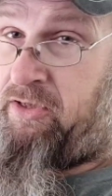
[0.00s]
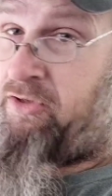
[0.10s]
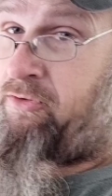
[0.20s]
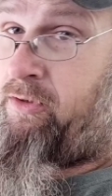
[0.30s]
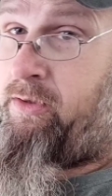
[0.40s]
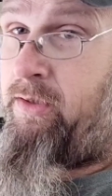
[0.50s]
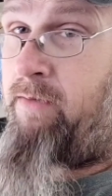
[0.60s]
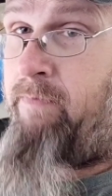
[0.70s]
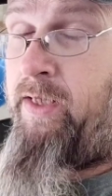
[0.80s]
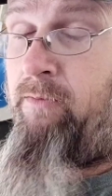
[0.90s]
of screwed
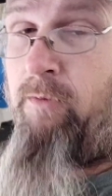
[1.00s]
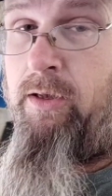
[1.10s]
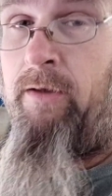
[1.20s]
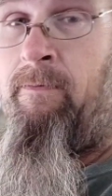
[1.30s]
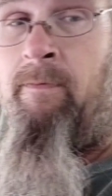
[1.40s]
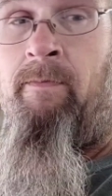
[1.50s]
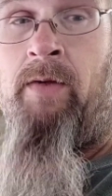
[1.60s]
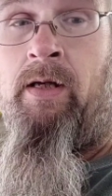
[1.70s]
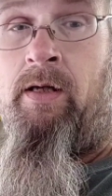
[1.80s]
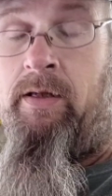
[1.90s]
up metalwork
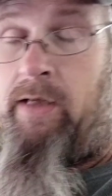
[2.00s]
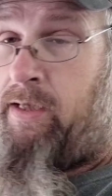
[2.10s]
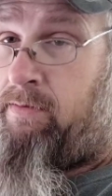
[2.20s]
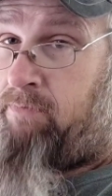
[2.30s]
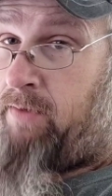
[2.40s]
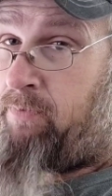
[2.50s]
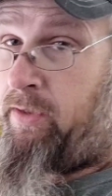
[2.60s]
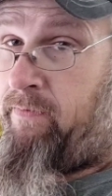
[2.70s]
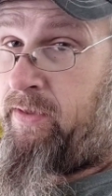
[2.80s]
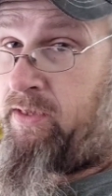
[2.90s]
that the
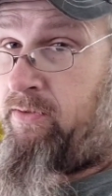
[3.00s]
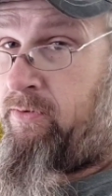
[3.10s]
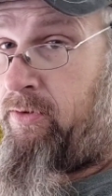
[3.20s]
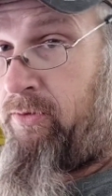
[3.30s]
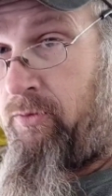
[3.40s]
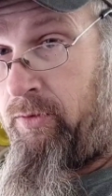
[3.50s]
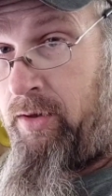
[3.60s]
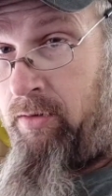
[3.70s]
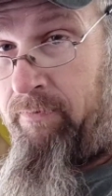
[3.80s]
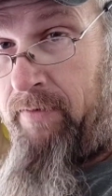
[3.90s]
previous owner or
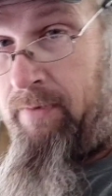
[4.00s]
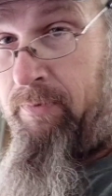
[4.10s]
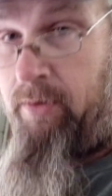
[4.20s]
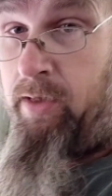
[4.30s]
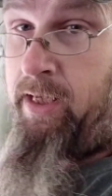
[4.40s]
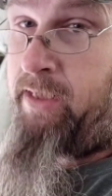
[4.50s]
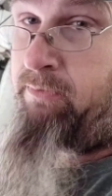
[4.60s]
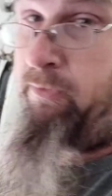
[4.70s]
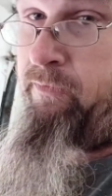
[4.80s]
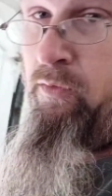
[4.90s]
car flipper has
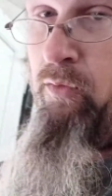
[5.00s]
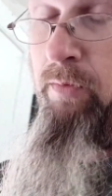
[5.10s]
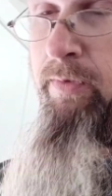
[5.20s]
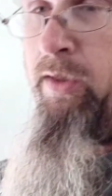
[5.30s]
performed.